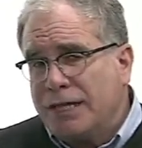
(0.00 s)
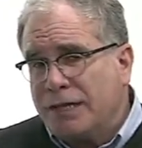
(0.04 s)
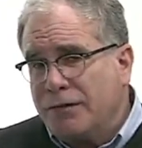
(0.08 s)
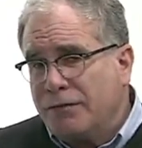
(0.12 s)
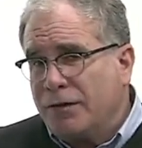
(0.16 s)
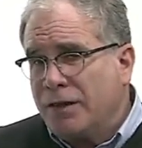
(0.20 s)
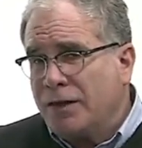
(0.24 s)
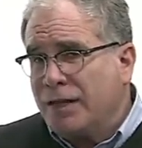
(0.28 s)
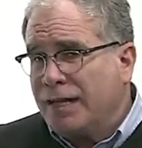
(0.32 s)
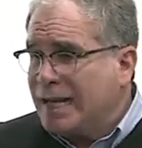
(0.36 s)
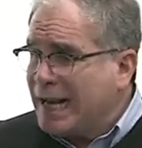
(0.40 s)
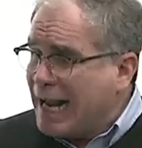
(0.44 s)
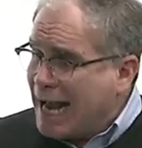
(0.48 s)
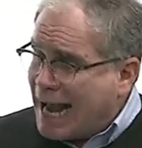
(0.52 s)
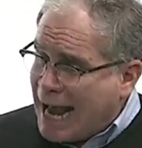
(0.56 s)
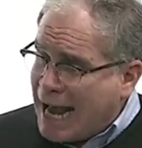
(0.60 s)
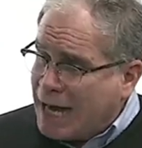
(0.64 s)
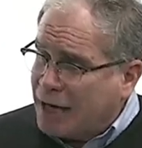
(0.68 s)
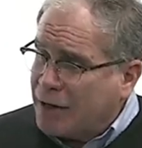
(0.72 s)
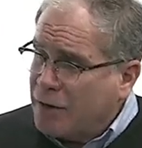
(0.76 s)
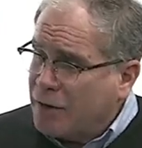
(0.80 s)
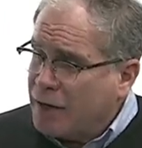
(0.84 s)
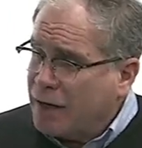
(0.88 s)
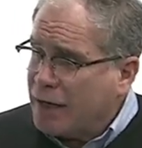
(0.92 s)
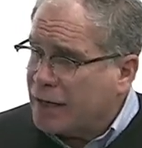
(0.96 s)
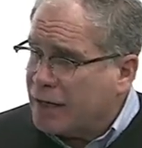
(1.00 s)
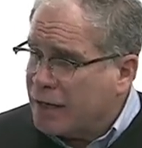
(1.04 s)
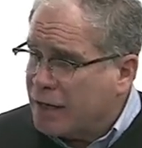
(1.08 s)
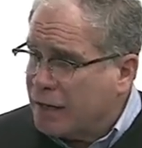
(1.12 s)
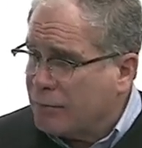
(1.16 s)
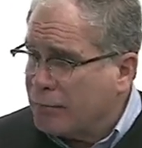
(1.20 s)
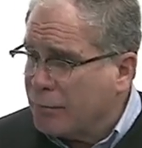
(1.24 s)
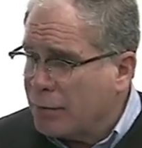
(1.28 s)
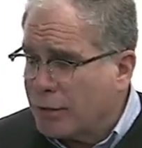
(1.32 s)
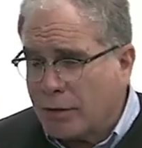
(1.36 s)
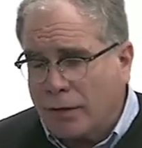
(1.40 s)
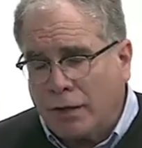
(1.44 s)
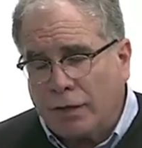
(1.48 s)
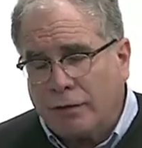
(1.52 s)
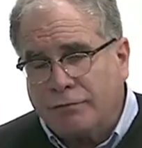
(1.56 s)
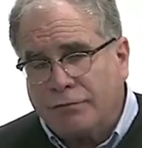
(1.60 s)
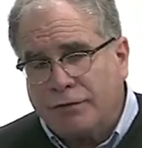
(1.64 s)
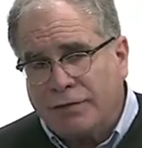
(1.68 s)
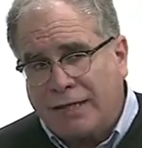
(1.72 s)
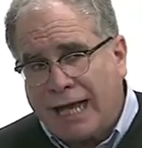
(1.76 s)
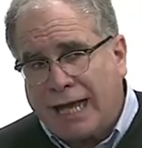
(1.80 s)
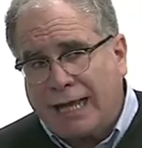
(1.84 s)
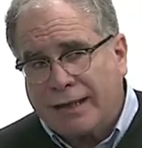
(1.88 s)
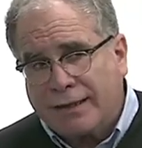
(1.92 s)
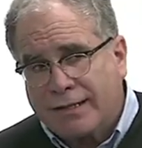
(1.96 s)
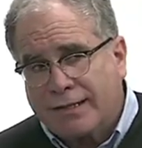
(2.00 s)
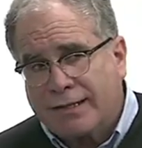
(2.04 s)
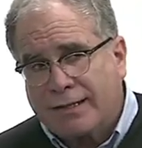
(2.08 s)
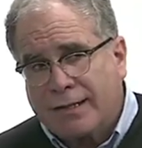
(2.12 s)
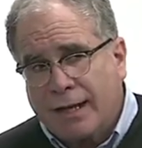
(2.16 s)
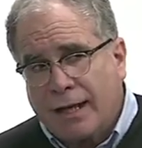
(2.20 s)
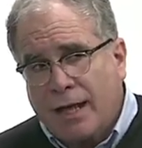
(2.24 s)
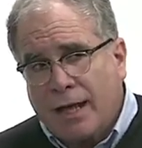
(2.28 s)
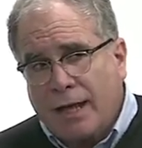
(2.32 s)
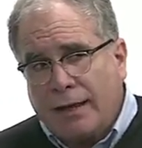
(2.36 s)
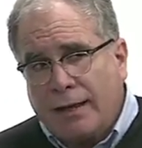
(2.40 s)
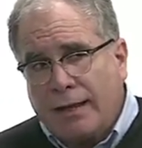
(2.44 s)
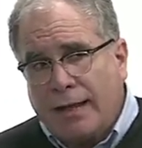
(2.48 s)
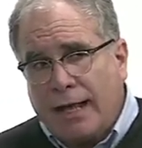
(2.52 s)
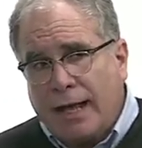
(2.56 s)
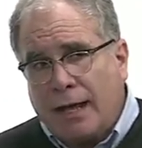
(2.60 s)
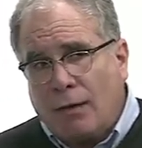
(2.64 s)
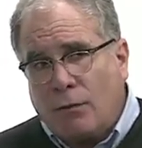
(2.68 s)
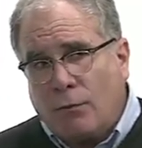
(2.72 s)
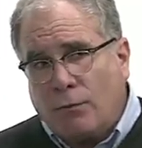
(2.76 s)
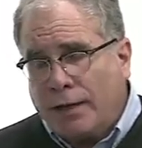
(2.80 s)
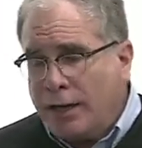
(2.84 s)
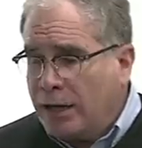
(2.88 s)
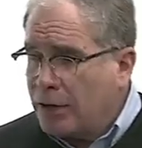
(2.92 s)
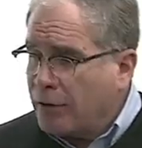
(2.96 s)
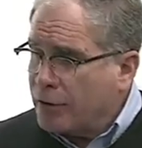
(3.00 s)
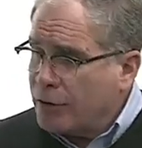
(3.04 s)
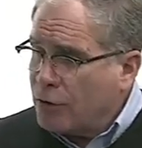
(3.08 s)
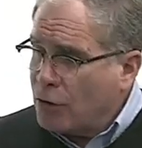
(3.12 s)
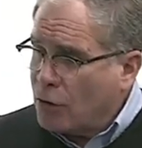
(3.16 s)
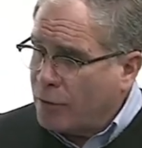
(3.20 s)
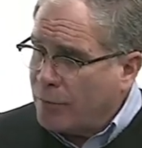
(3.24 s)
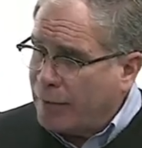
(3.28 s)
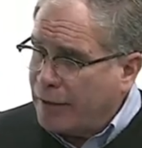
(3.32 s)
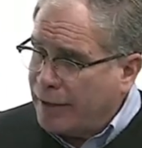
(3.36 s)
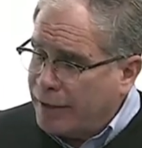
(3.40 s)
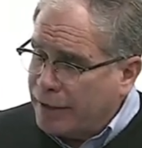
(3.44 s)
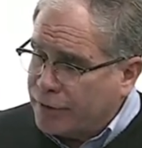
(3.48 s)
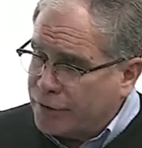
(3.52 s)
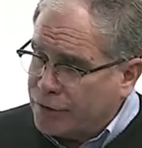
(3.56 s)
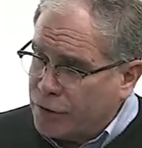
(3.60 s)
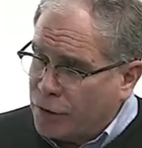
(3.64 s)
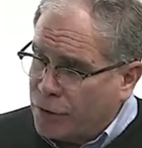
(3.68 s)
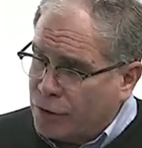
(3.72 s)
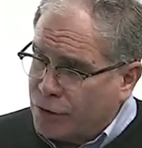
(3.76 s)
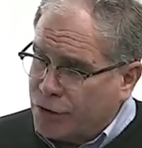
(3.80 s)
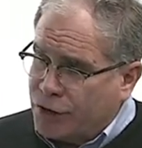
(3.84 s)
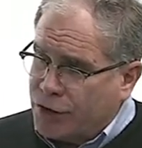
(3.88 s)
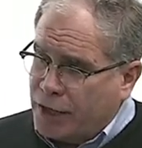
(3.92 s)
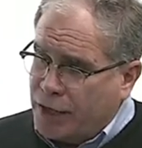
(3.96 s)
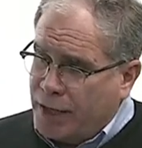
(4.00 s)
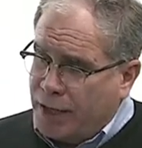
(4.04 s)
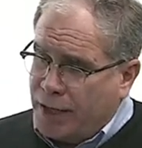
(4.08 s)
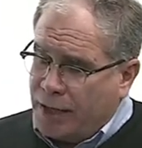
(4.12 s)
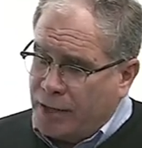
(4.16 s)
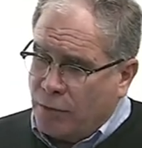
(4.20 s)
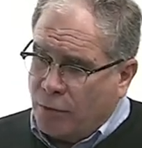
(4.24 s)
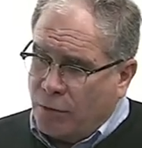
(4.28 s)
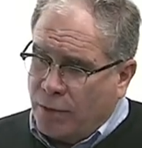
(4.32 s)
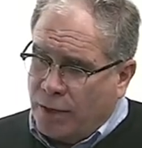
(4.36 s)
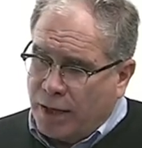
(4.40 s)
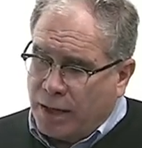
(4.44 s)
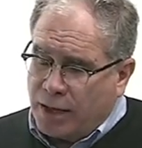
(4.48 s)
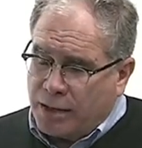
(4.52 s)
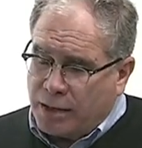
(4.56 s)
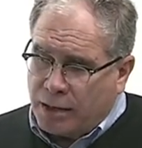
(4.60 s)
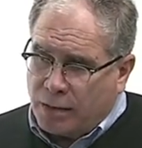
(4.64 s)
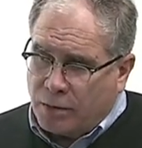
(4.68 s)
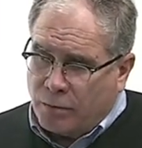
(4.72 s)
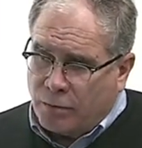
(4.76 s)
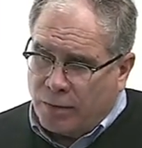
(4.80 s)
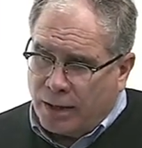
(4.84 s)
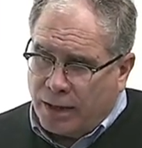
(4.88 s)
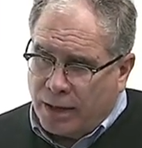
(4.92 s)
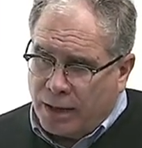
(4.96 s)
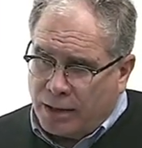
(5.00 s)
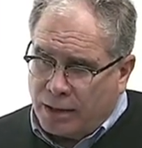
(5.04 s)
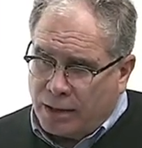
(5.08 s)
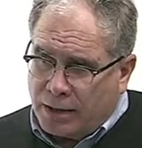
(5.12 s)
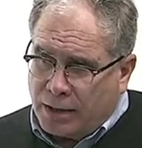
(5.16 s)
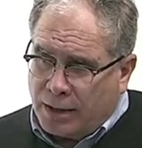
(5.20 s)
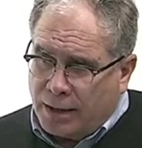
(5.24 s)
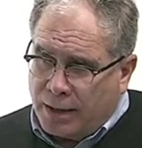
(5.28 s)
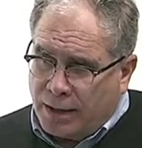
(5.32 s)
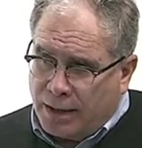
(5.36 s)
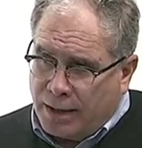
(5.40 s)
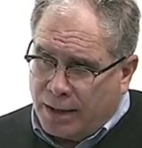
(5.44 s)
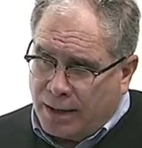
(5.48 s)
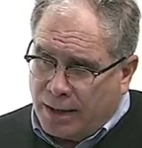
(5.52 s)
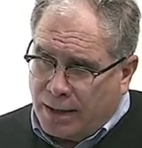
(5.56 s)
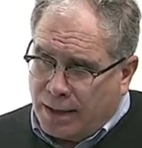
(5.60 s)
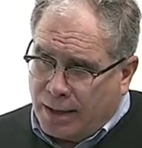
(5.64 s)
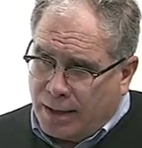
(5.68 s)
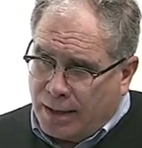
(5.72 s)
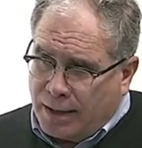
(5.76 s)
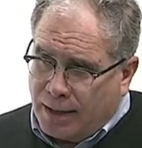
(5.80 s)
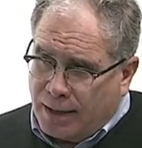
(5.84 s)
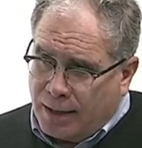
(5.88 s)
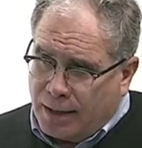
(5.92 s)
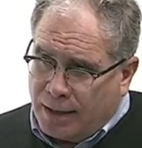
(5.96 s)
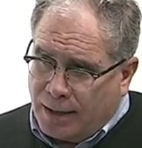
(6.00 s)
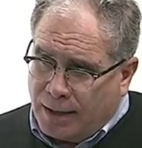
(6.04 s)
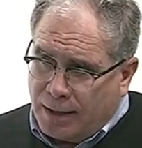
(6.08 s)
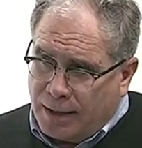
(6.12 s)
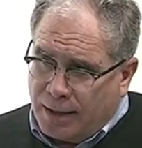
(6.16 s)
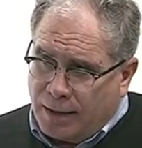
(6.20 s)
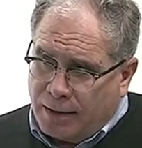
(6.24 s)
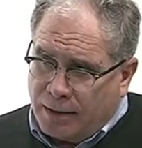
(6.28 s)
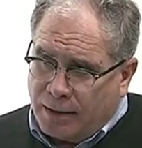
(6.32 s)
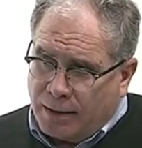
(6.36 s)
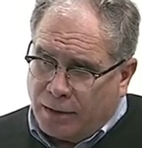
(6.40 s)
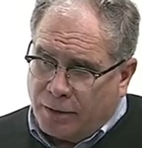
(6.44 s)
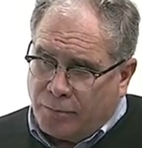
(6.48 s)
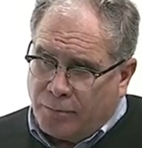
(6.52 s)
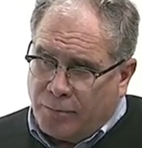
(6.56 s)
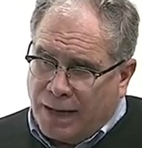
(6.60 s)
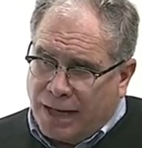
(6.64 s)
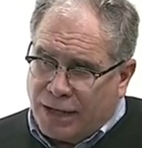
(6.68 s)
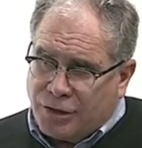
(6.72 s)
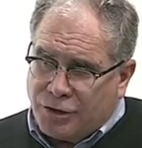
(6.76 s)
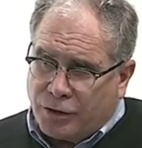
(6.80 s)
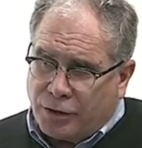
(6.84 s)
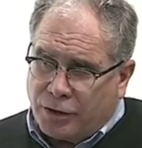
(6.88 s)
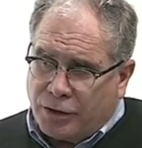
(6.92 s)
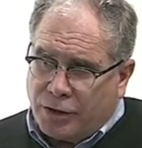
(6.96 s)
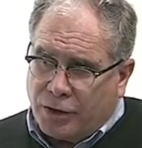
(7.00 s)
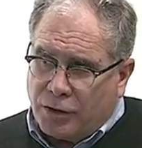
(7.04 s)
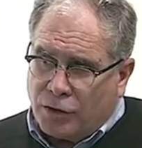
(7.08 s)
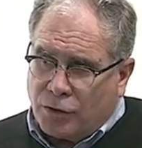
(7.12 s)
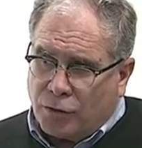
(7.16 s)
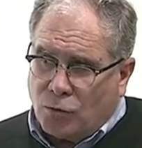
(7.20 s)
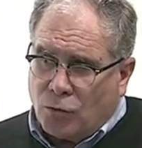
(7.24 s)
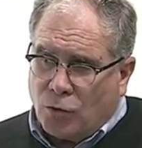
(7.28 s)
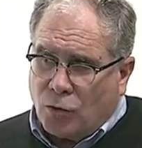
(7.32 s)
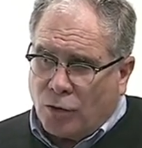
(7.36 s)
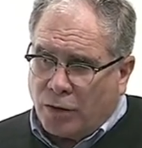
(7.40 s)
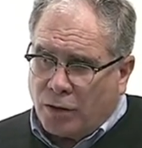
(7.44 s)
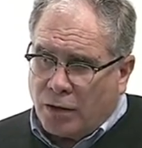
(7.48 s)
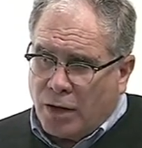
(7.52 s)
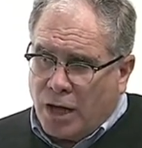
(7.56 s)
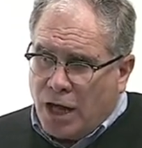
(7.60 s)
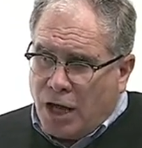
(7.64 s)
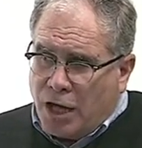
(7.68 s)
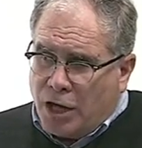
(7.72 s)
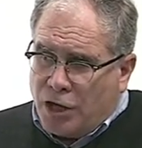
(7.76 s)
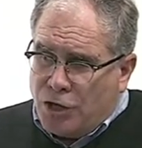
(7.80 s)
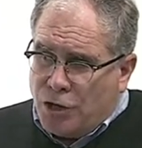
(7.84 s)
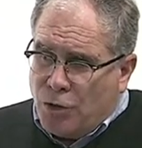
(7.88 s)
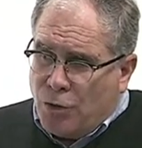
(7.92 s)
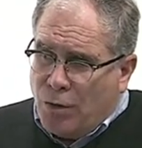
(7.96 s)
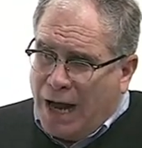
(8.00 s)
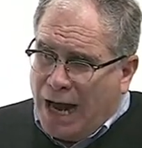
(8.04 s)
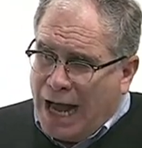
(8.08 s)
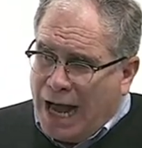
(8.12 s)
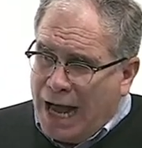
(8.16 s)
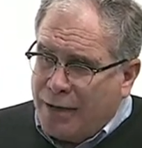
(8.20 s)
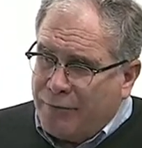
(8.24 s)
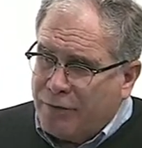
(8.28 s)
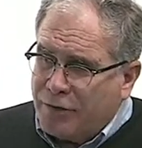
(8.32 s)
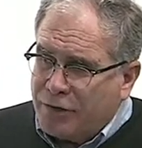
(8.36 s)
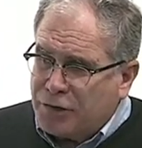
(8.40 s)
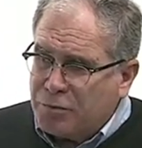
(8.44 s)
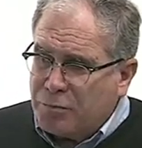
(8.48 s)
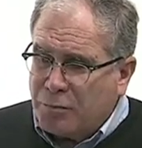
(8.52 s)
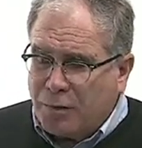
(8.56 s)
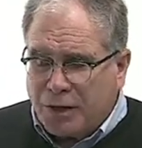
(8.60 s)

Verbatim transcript: even the aggregate number of deaths that we are normally associate with with uh, uh, uh, uh, major theater war. You have as